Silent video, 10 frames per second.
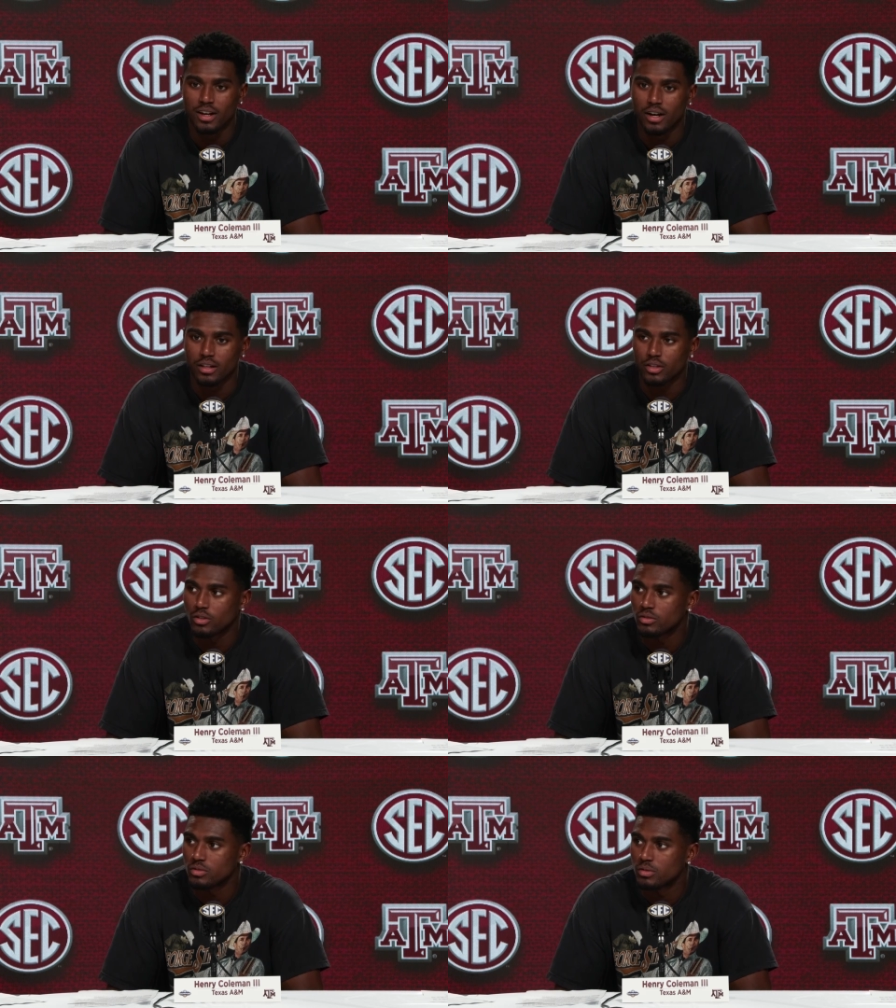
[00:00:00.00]
I
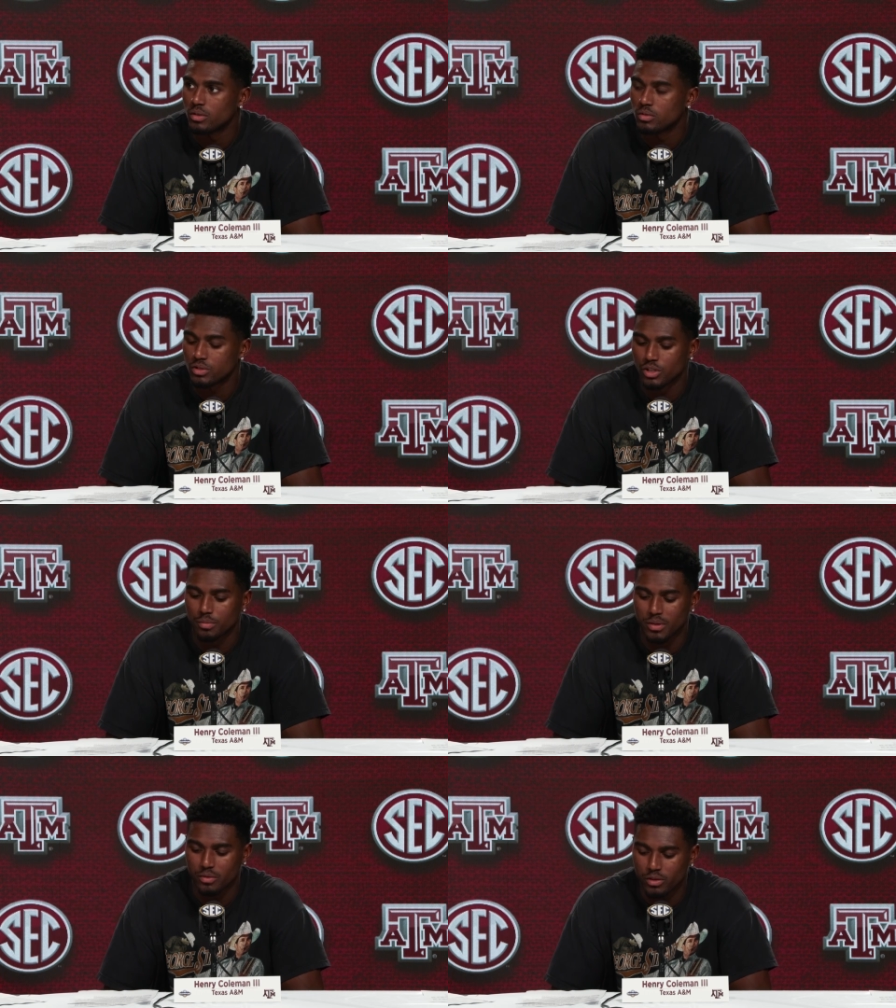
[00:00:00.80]
thought it was
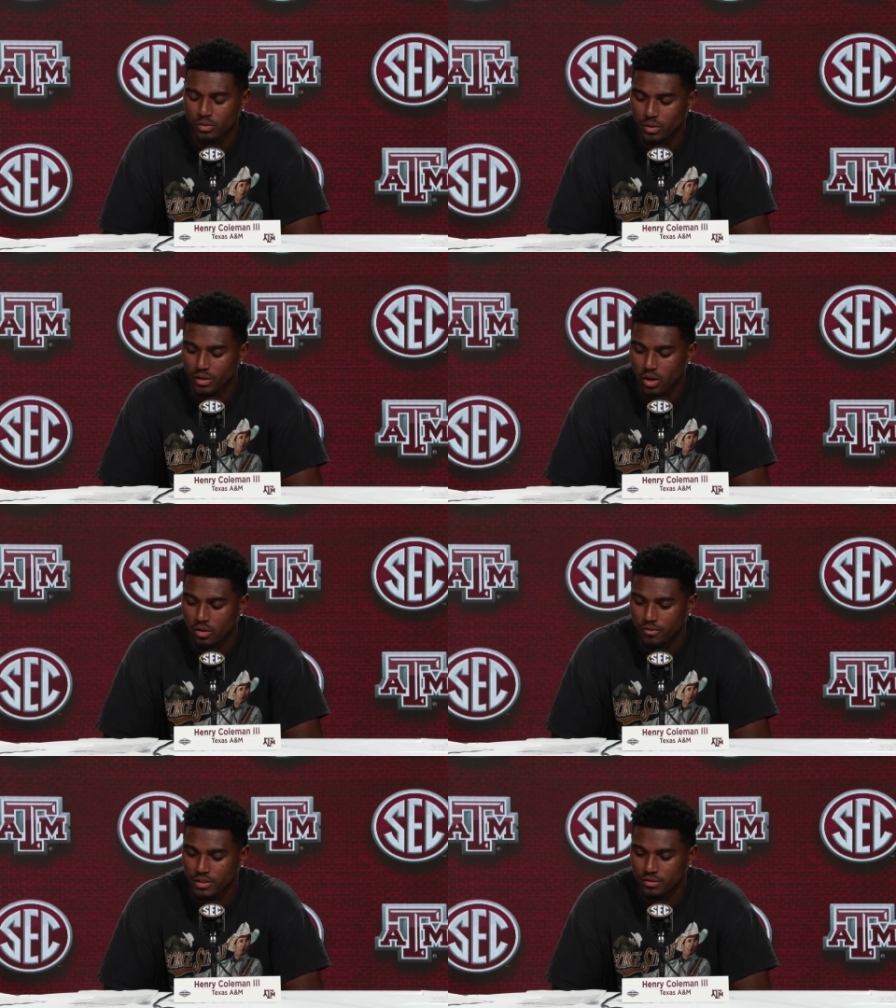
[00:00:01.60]
good, but it really wasn't the
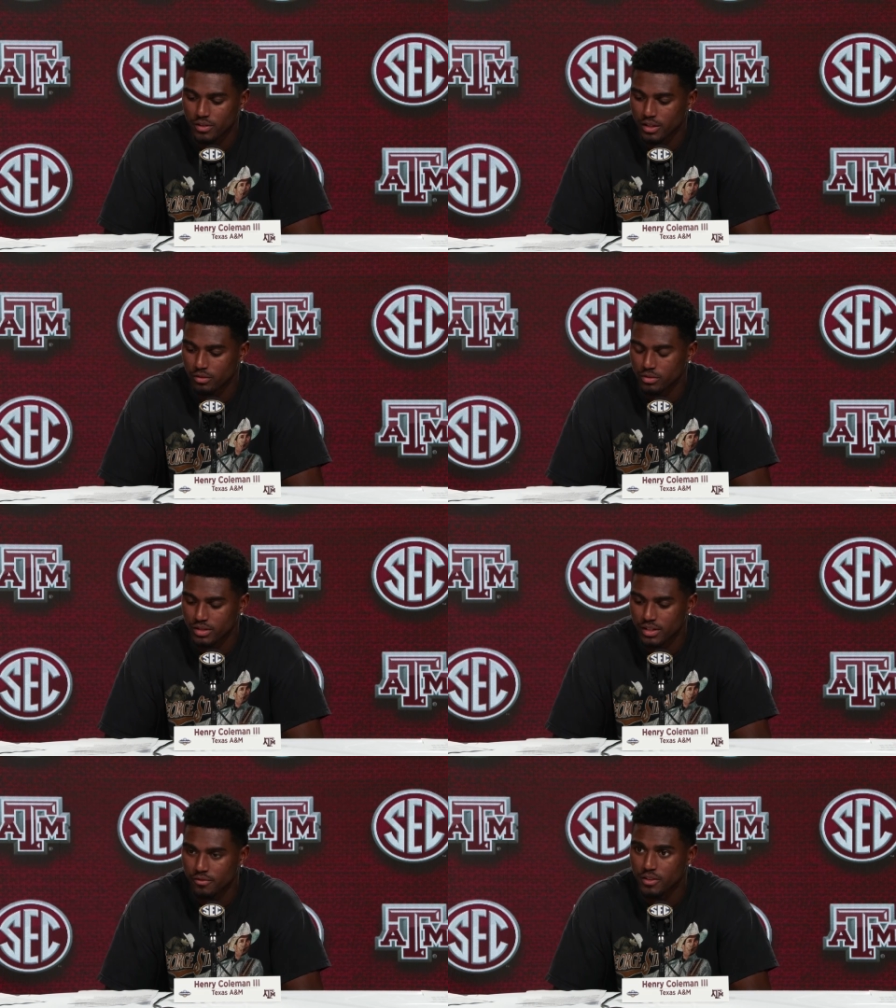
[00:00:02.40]
offensive end. It was the
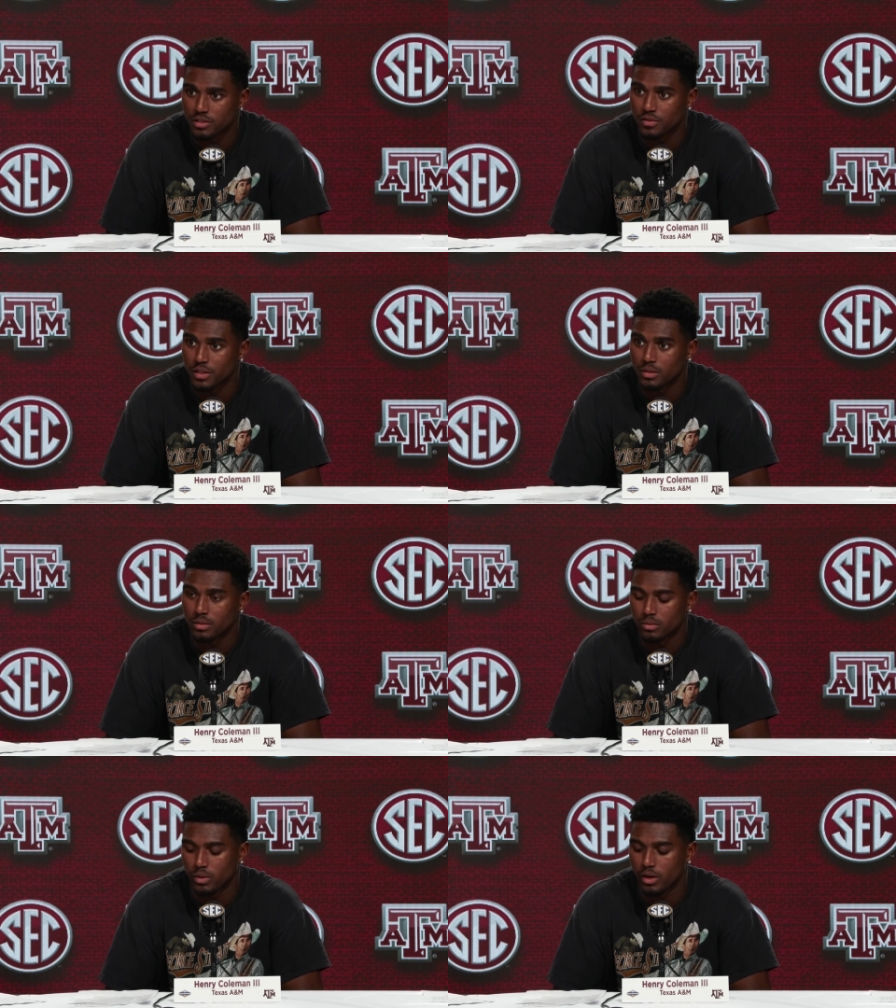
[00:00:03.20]
defensive end.
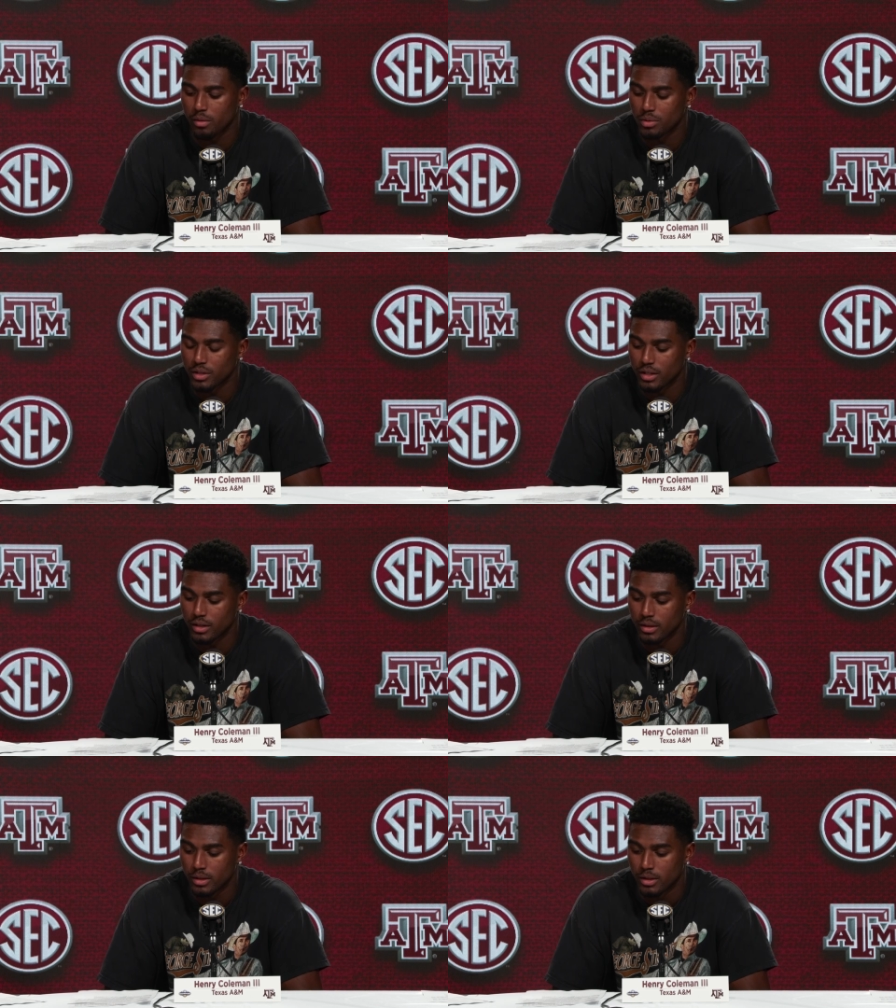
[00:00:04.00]
We were able to get,
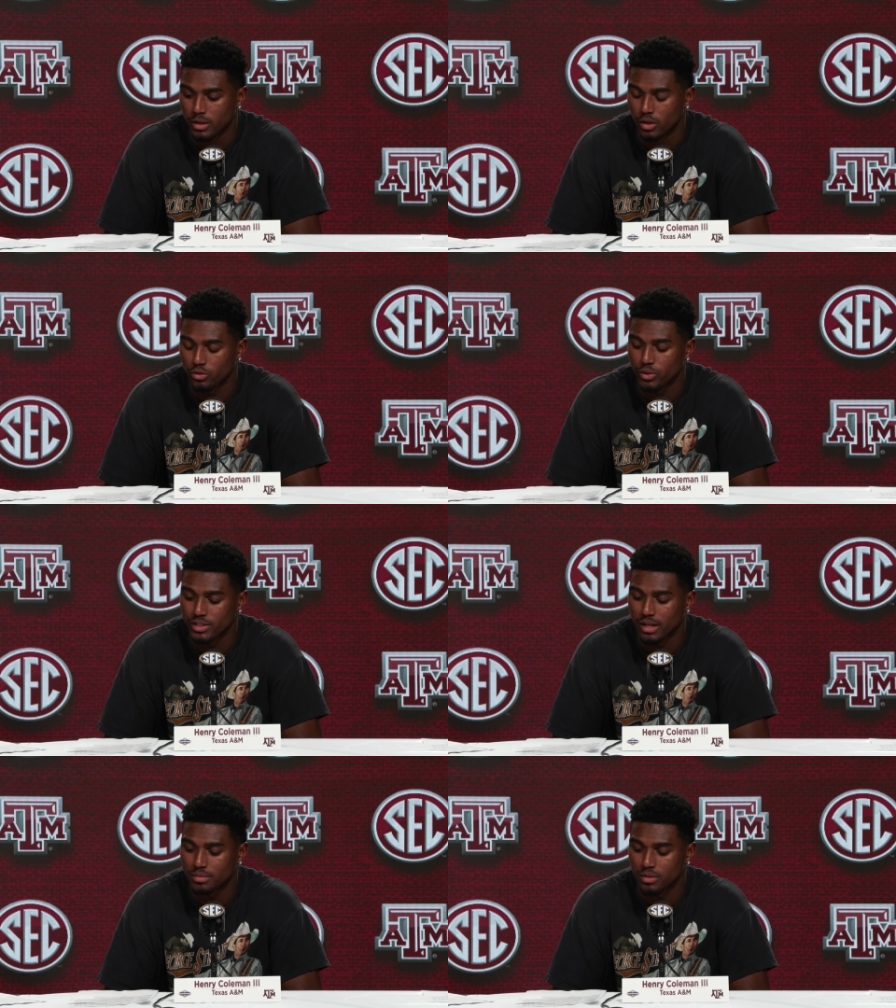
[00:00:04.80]
you know, three
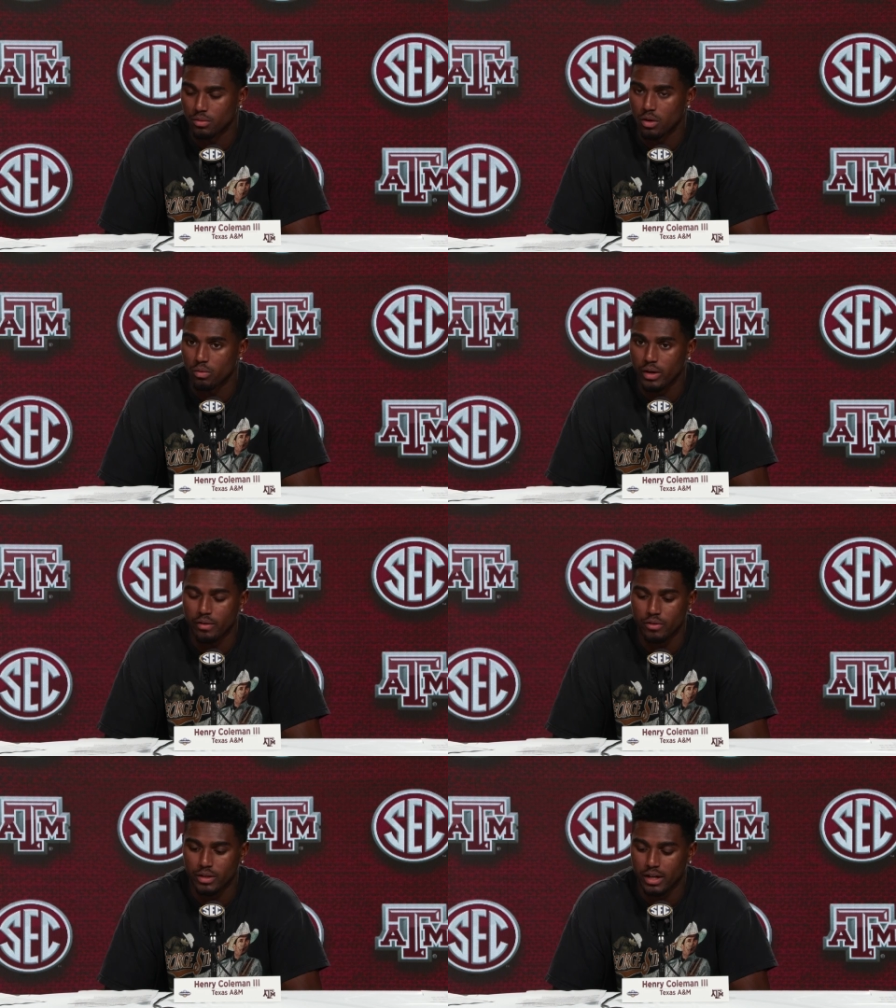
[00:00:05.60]
stops in a row. We were
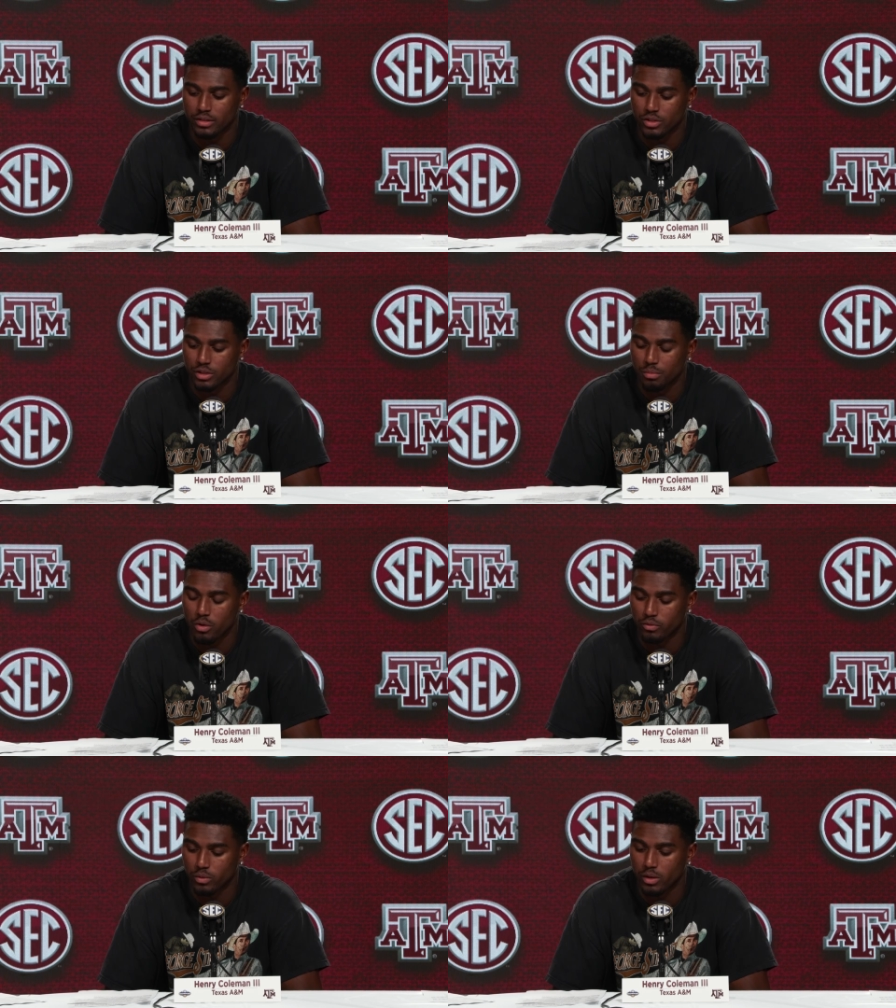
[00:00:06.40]
able to kind of turn them
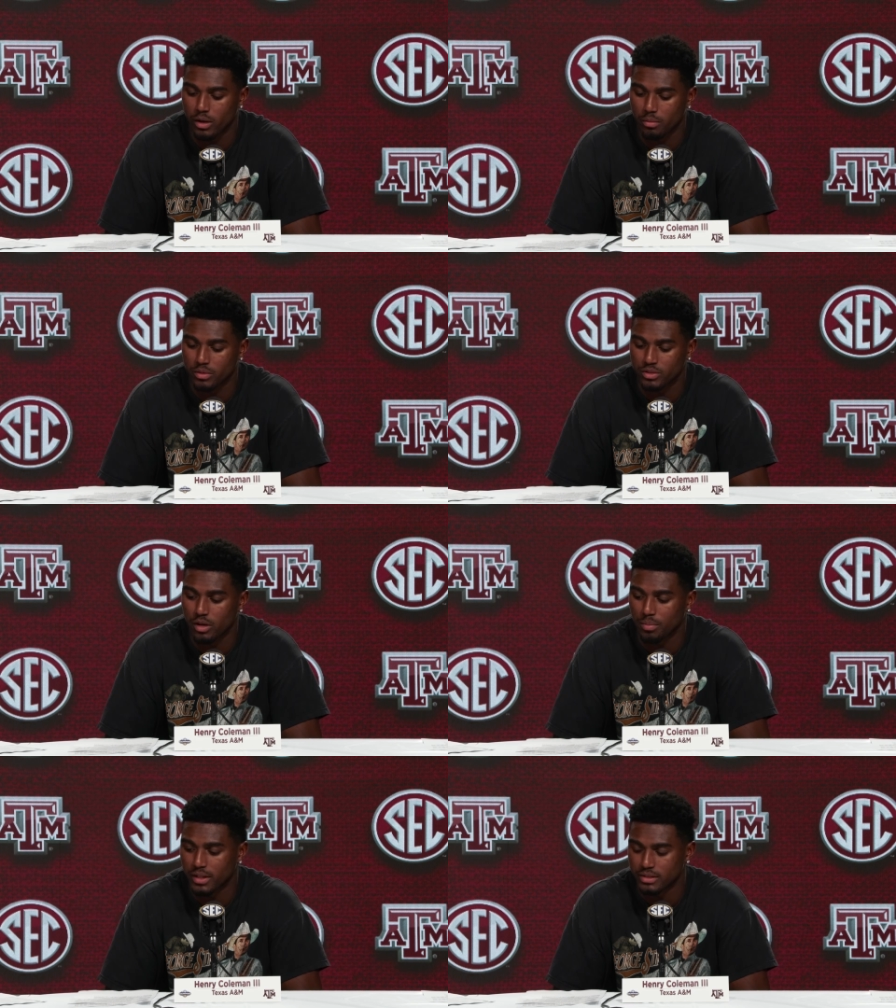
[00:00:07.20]
over. We were able to
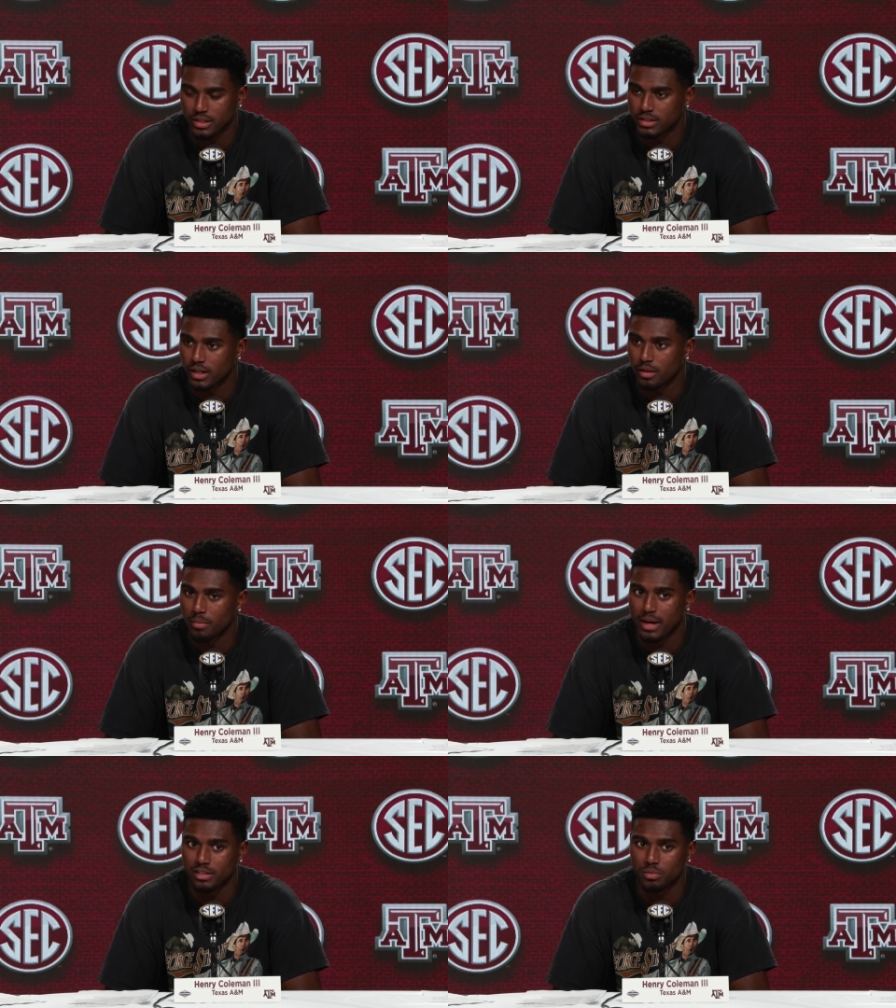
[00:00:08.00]
start playing Texas A&M
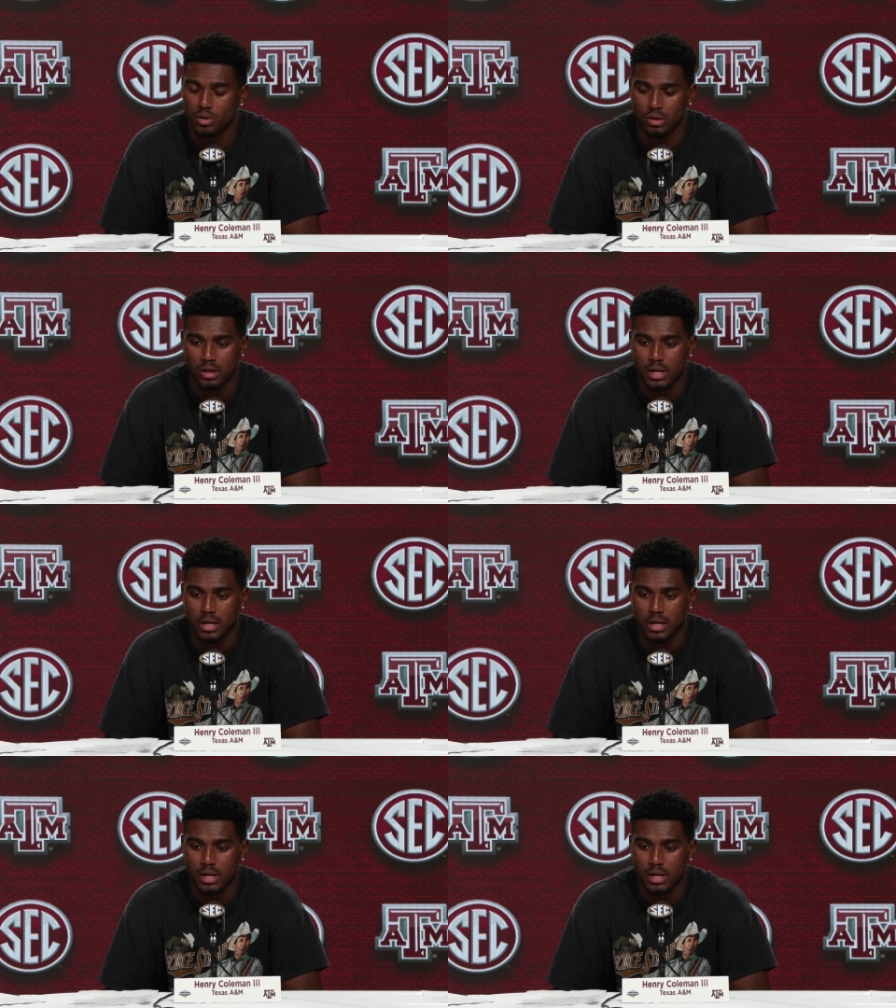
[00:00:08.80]
basketball.